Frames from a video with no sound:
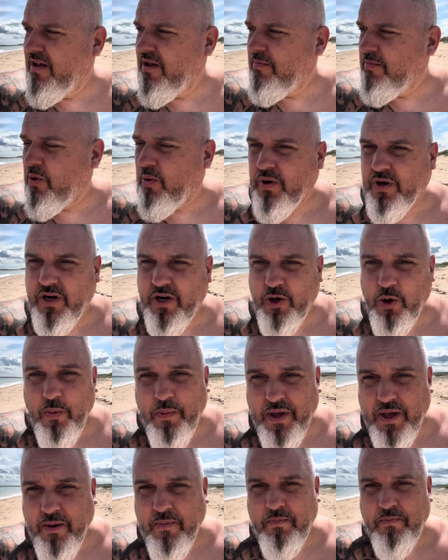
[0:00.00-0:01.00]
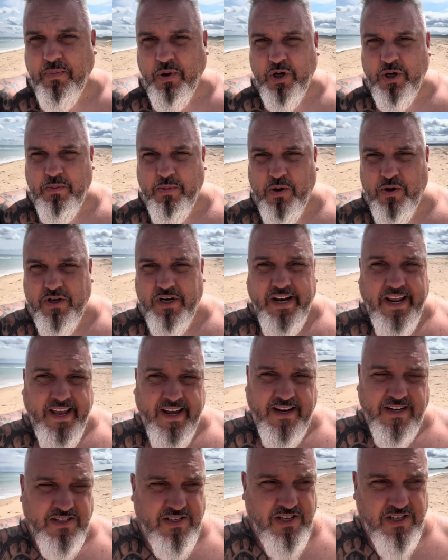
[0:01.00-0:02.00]
But we're going to do a bit of bodyboarding here
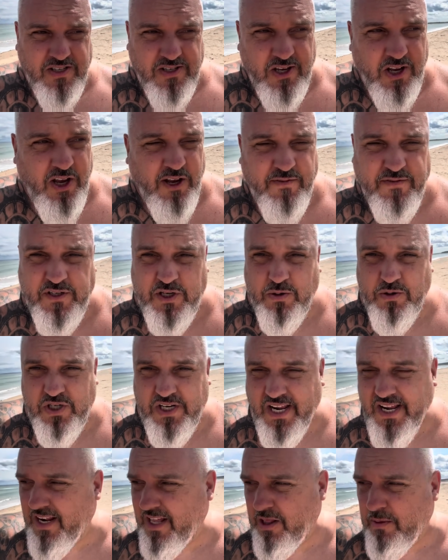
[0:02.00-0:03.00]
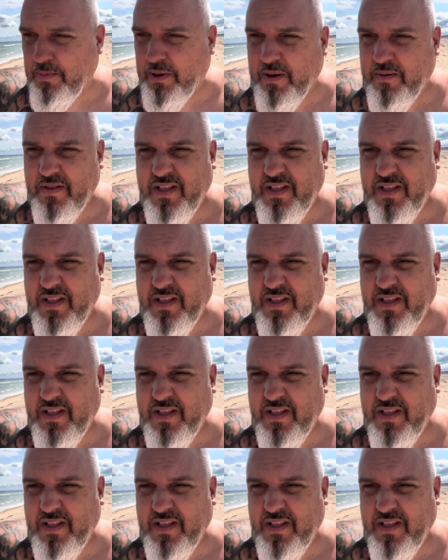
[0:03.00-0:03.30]
because the surf's usually a little bit...